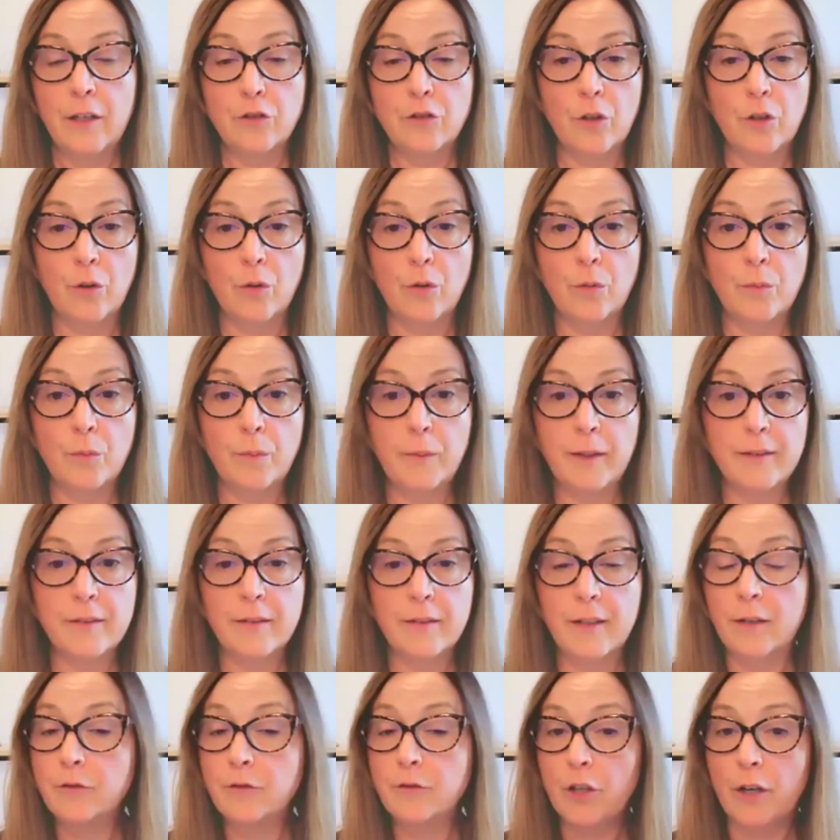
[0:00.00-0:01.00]
So
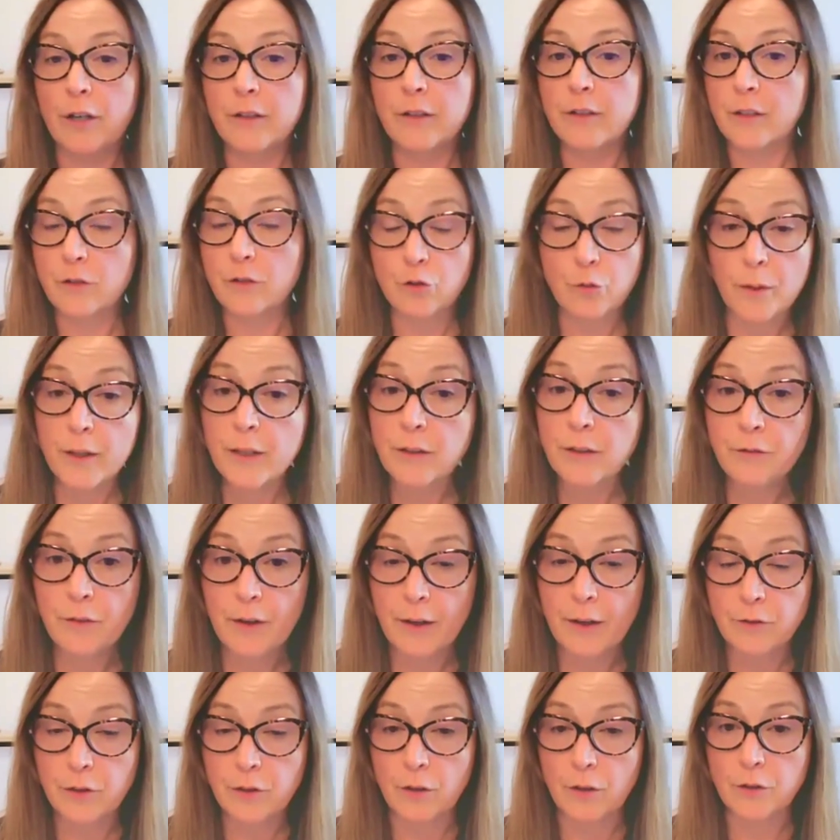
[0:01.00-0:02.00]
instead of charging
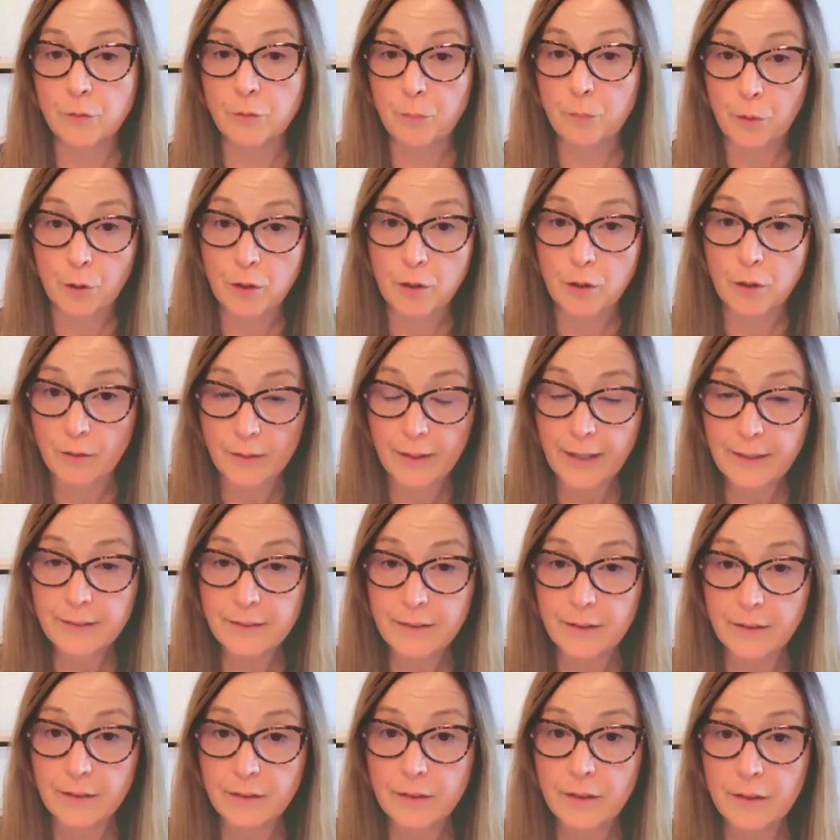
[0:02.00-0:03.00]
$25 per
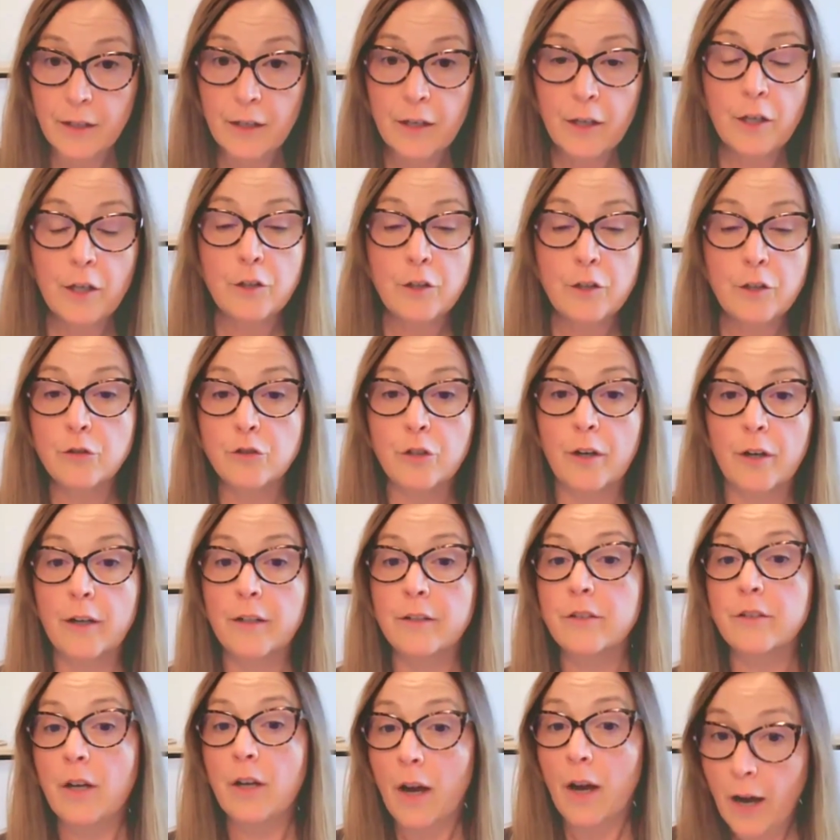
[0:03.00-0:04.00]
lesson, you
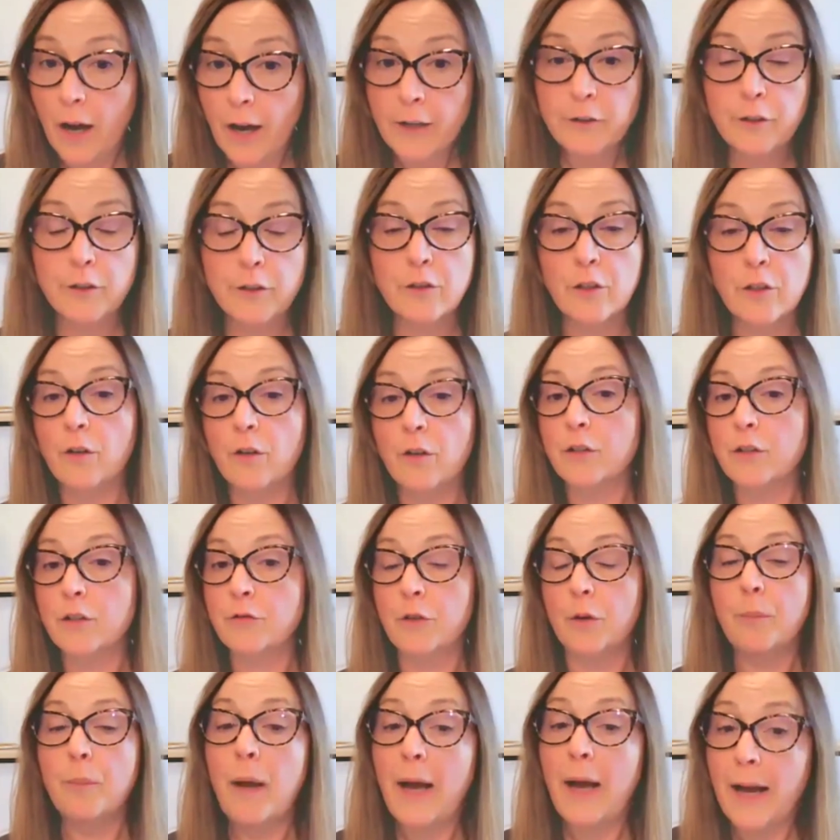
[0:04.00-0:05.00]
charge $100
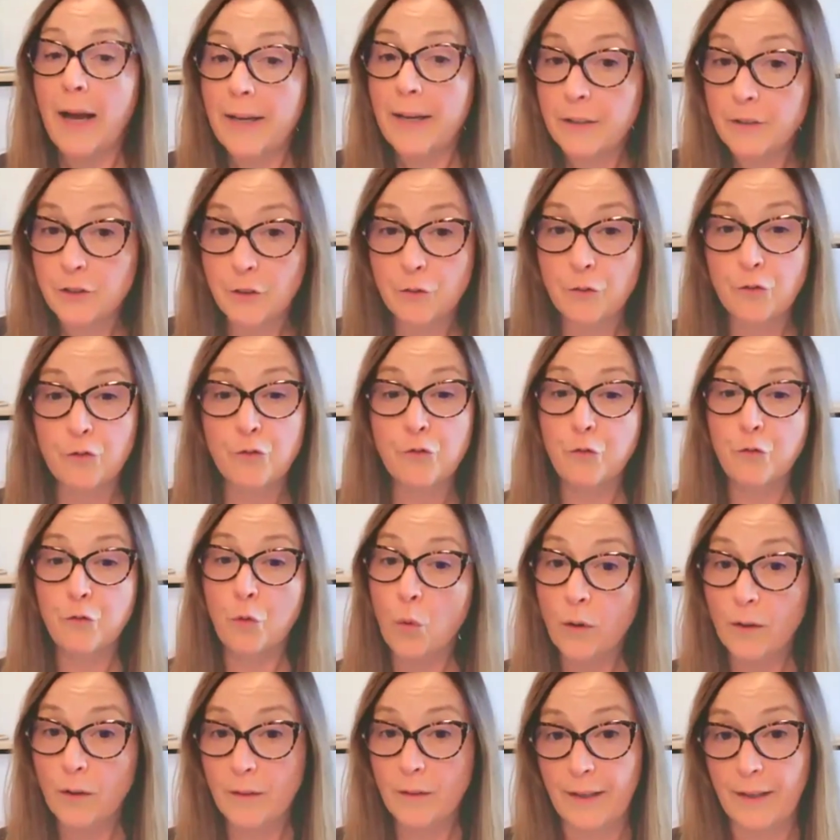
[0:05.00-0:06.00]
for a package of
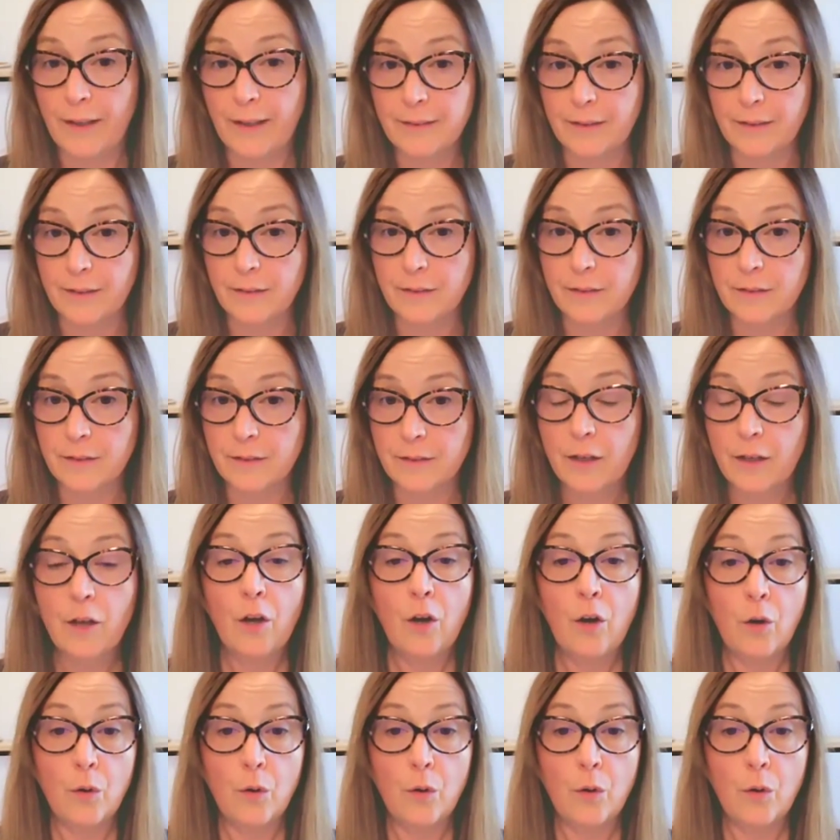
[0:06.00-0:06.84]
4 lessons.